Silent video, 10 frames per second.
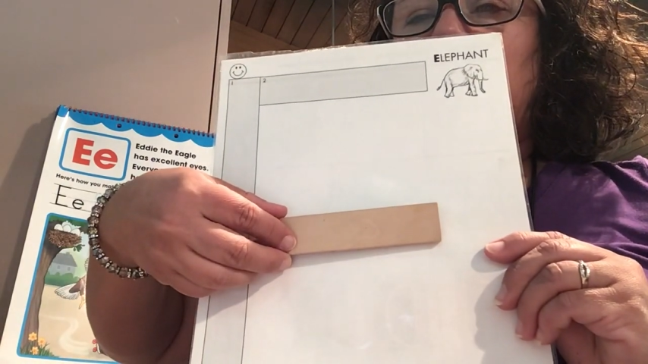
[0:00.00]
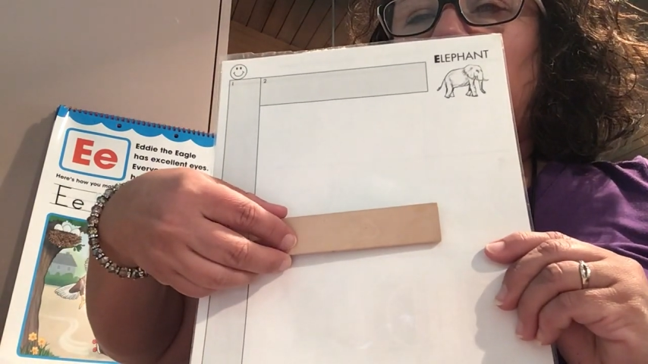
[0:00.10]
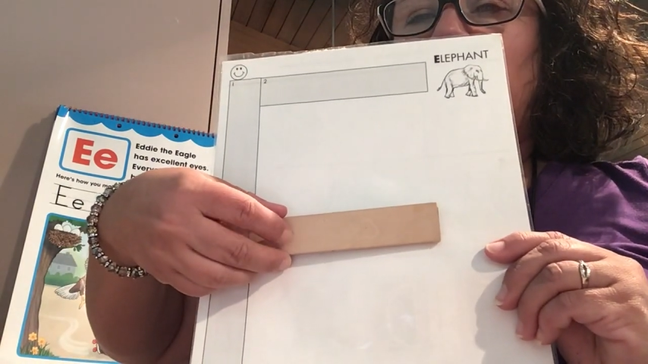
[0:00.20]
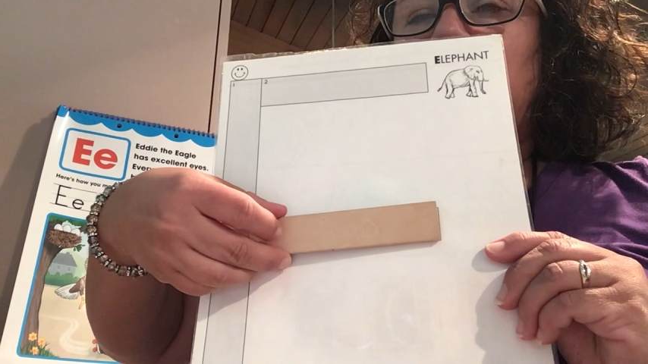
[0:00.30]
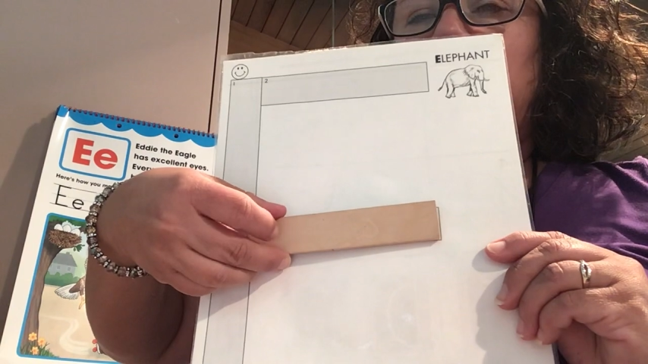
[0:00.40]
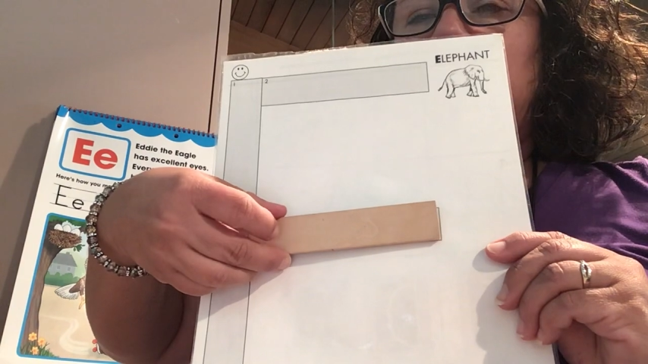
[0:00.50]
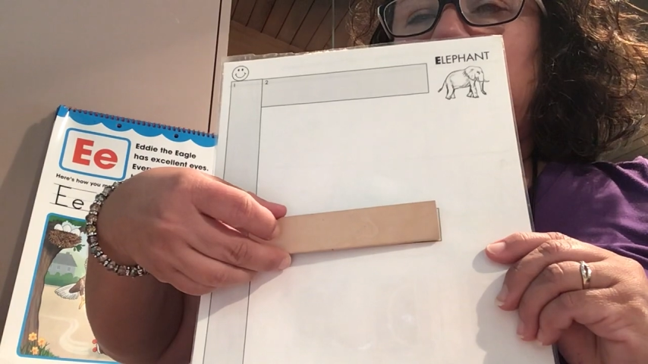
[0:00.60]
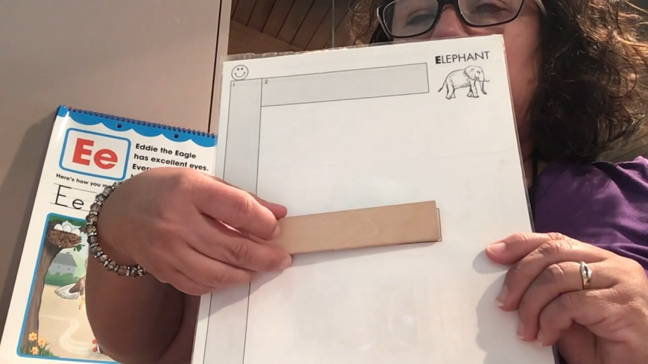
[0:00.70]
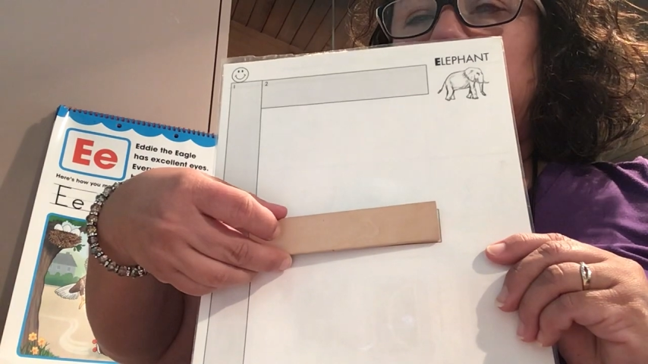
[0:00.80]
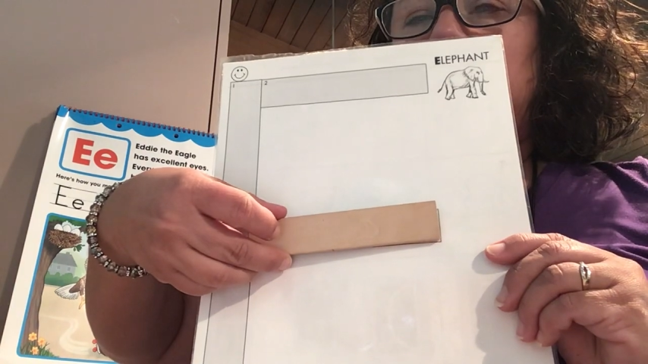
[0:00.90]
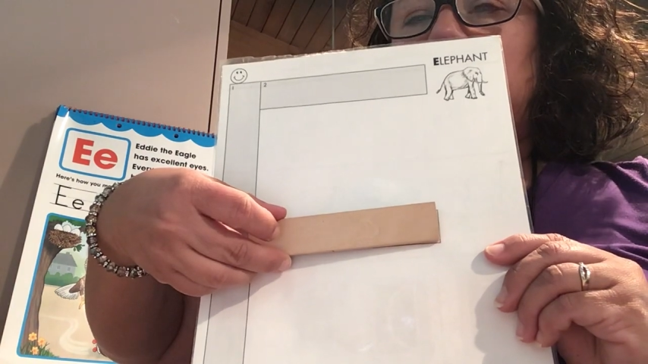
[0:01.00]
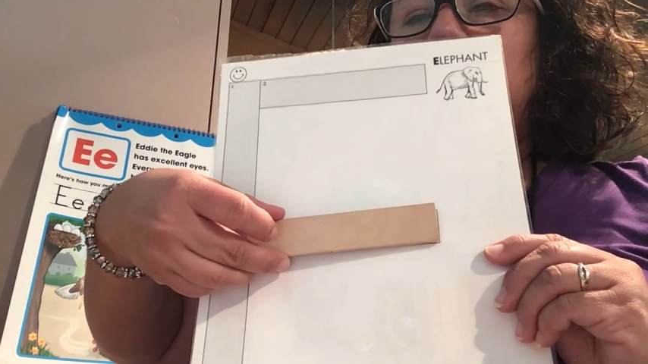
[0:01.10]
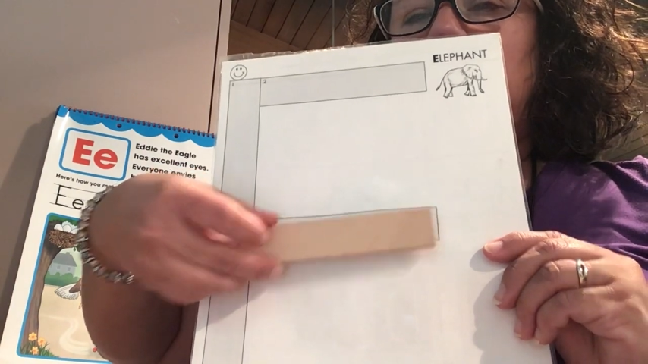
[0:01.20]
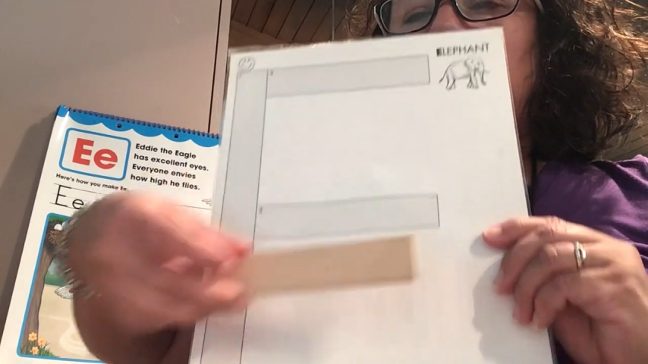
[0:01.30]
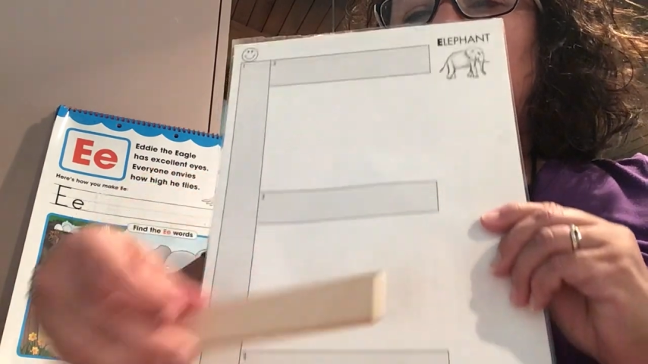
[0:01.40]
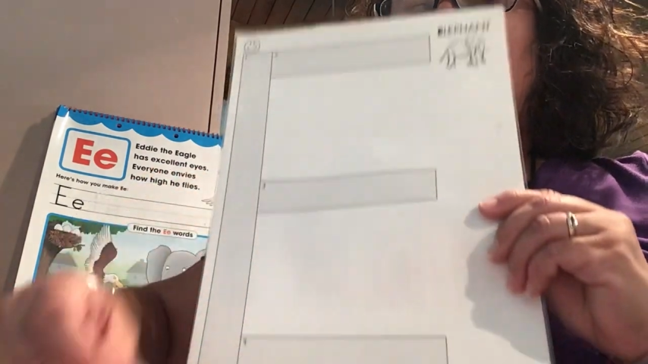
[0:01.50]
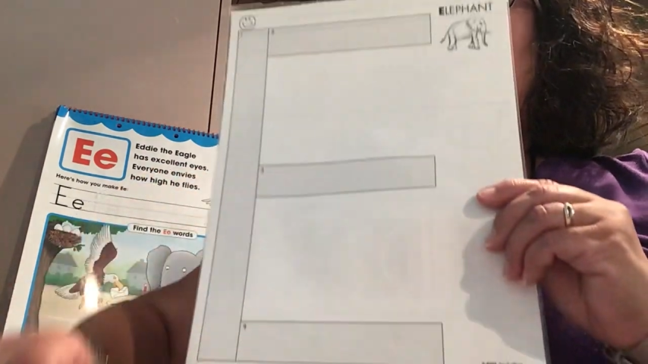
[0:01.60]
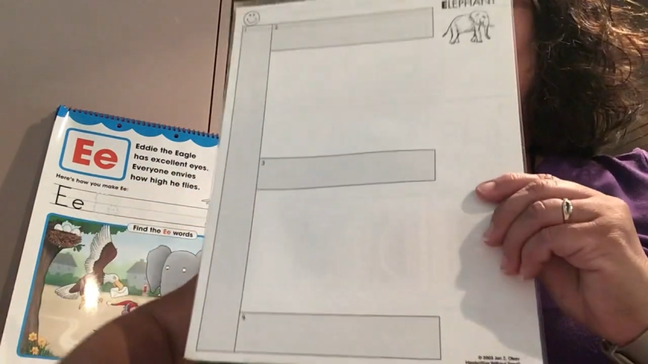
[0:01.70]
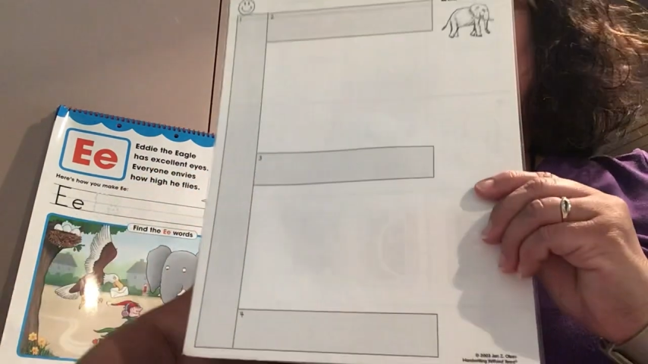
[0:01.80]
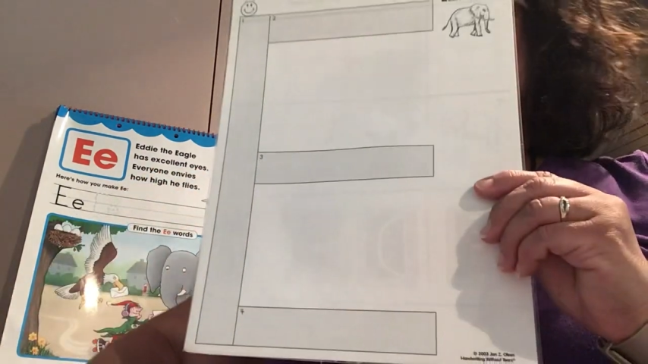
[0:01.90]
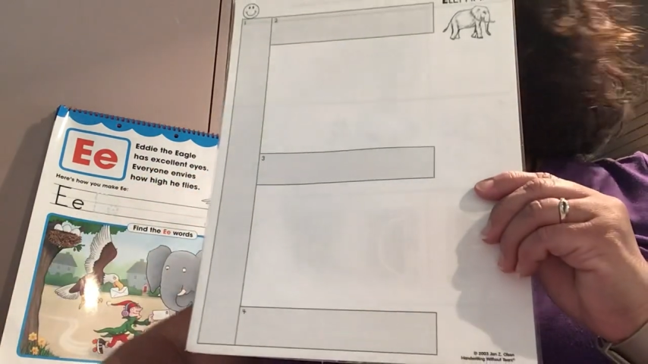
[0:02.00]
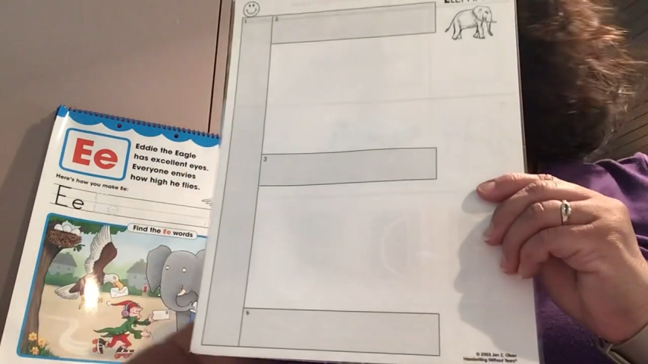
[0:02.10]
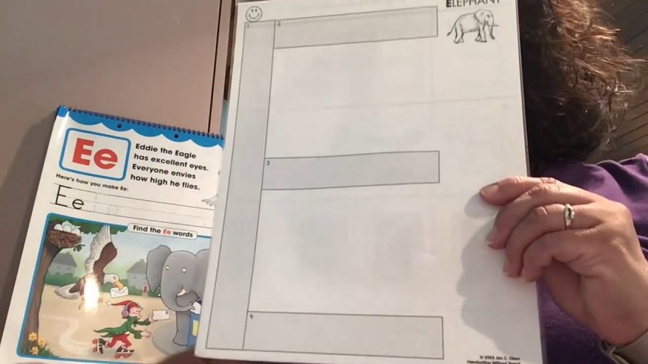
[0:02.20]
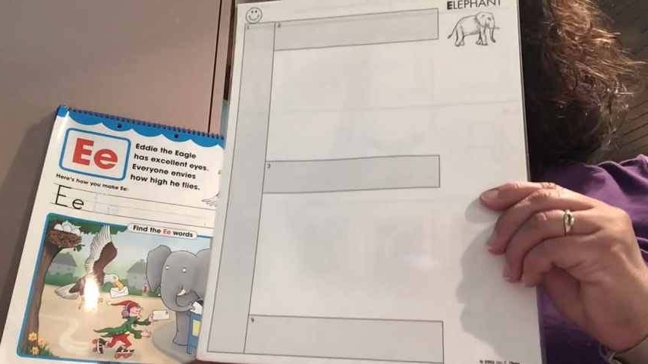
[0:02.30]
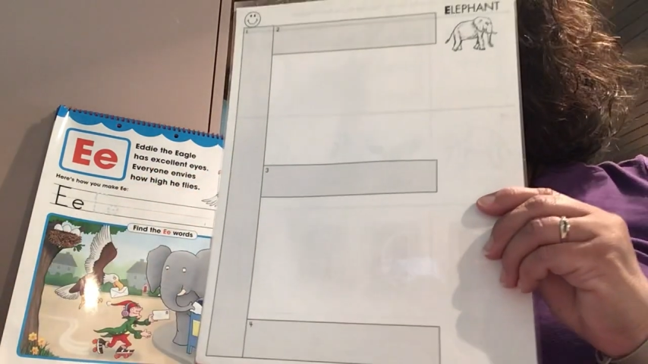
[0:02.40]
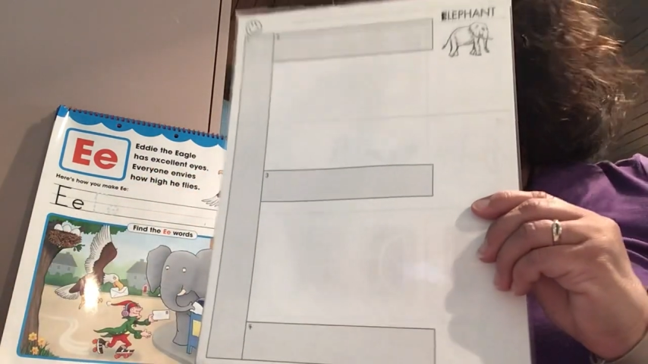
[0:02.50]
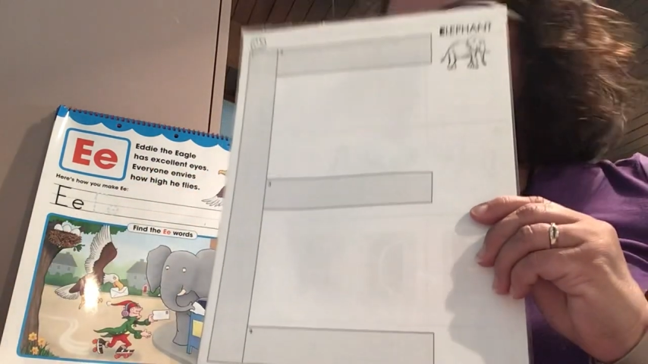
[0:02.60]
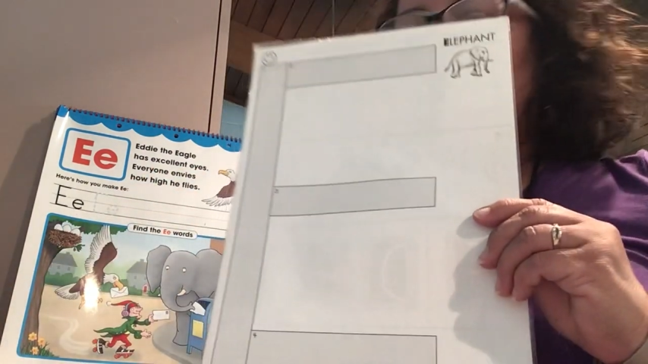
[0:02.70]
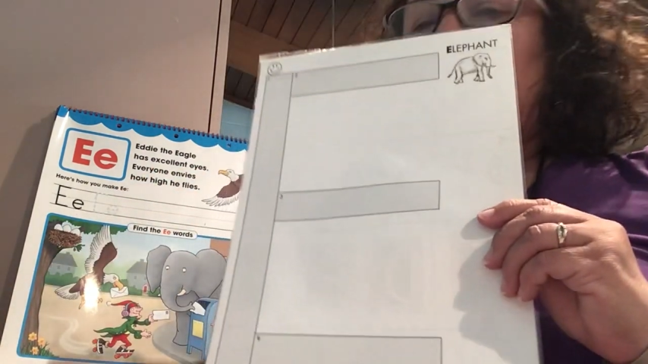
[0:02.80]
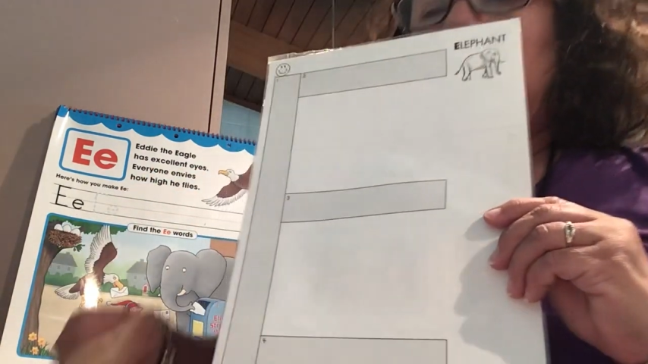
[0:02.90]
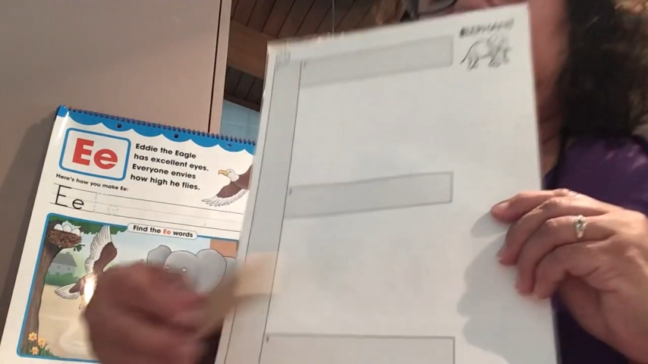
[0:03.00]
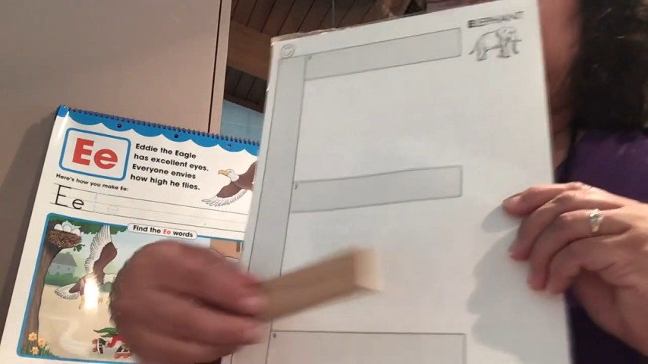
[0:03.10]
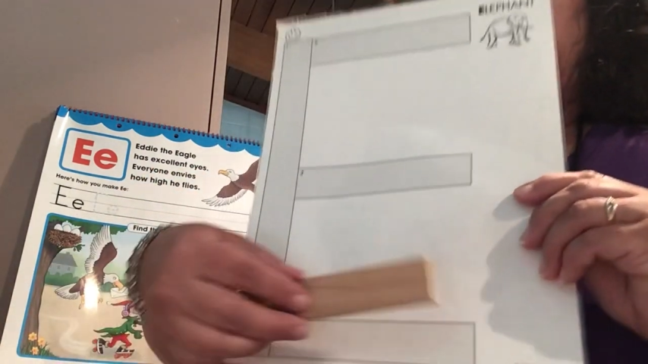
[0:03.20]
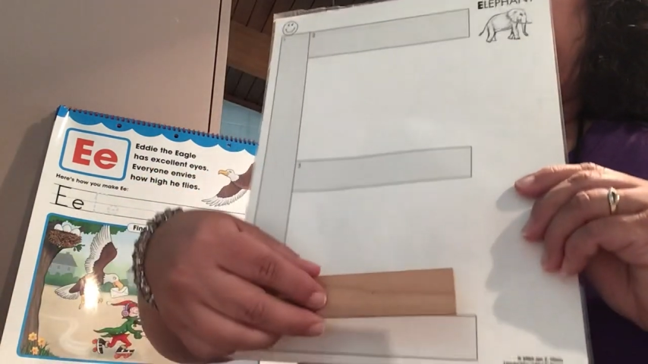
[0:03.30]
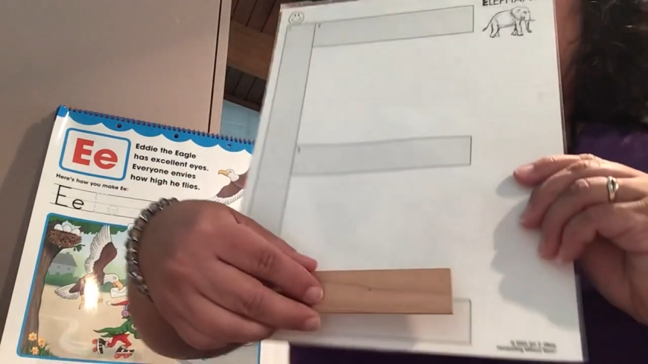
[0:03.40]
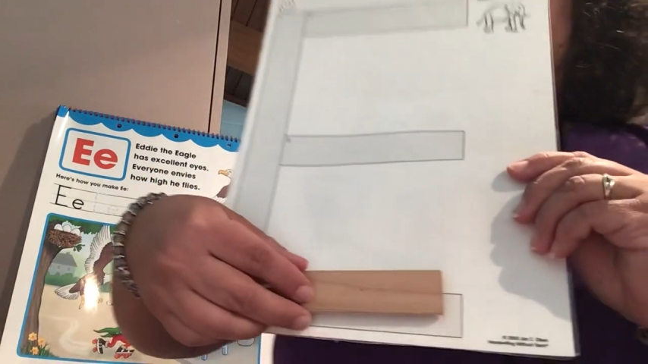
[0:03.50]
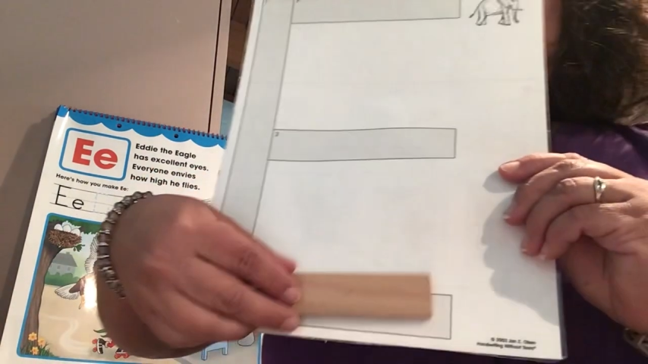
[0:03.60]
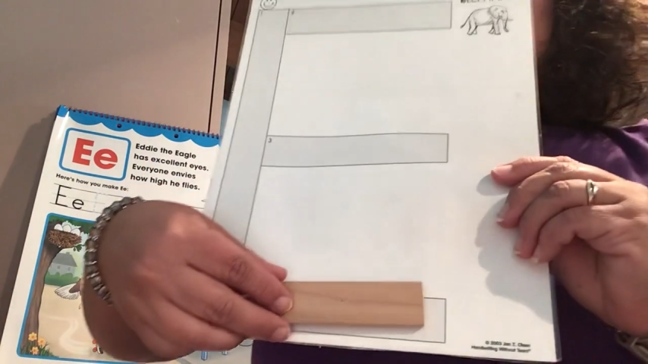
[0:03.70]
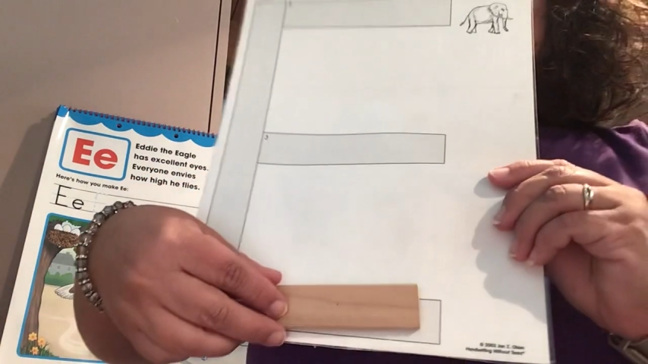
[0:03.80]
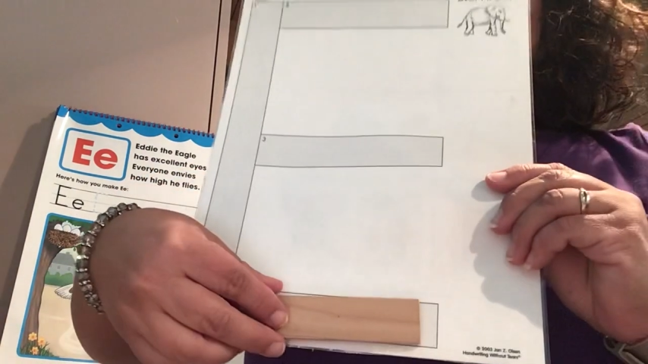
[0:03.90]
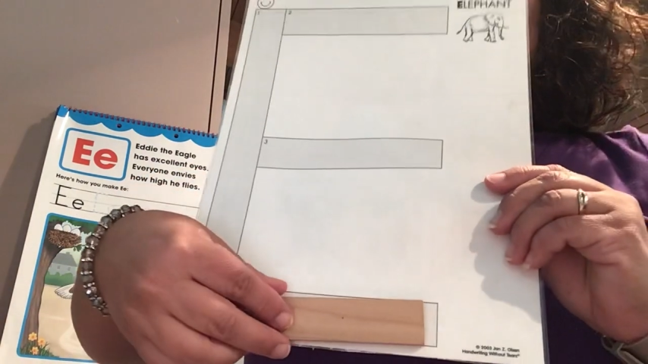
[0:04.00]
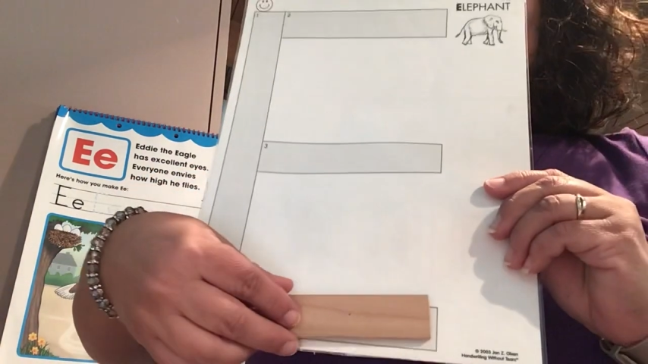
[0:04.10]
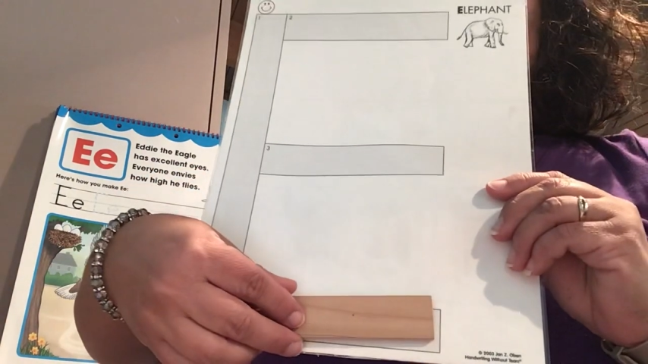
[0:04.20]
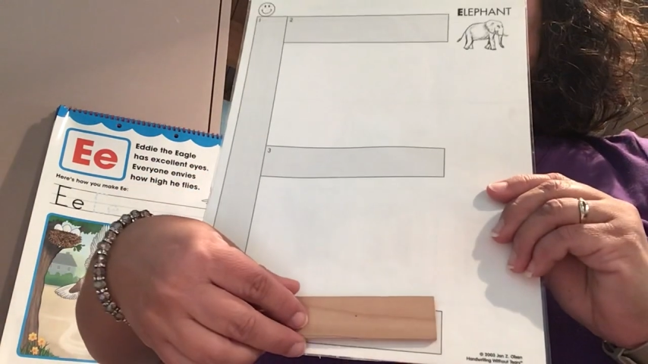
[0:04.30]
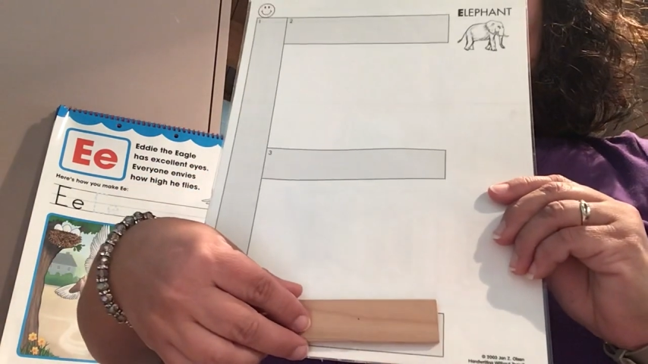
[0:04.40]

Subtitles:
[unreadable: no face in view]